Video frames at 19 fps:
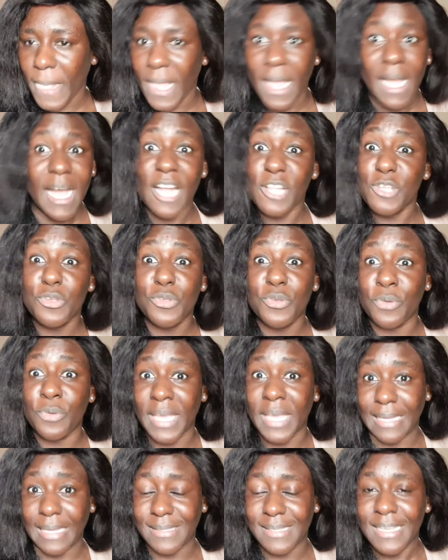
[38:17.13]
I don't know
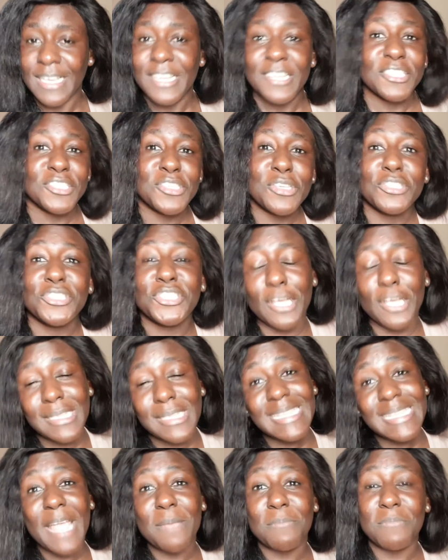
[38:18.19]
yet. So just
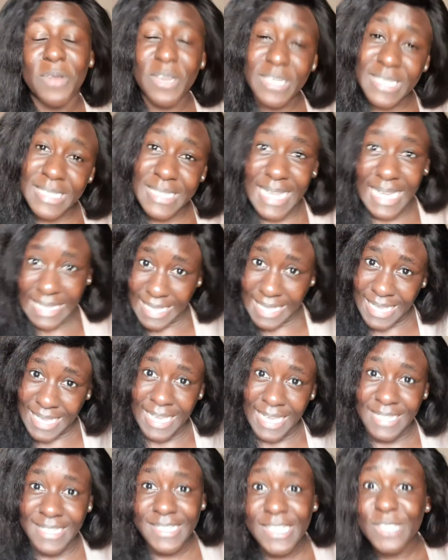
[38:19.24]
like Mercy and
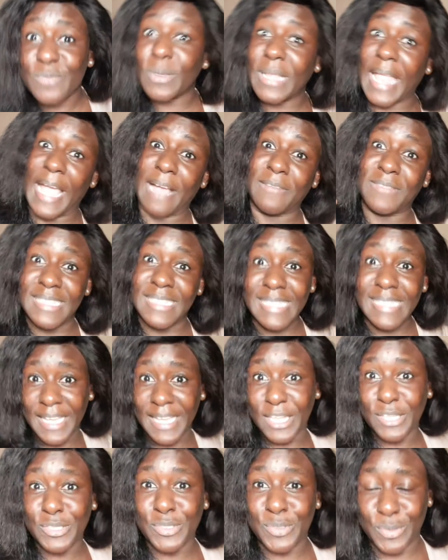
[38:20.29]
Ike, this is what I have
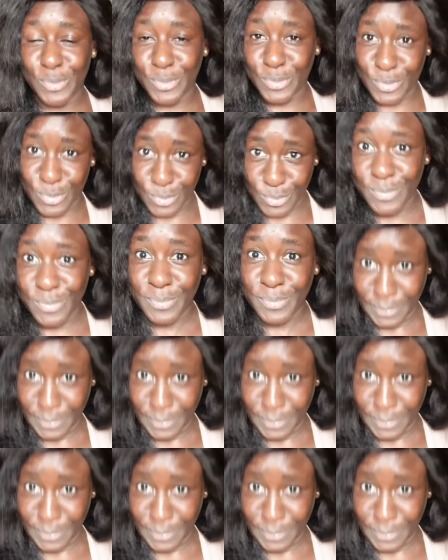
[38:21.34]
decided to do.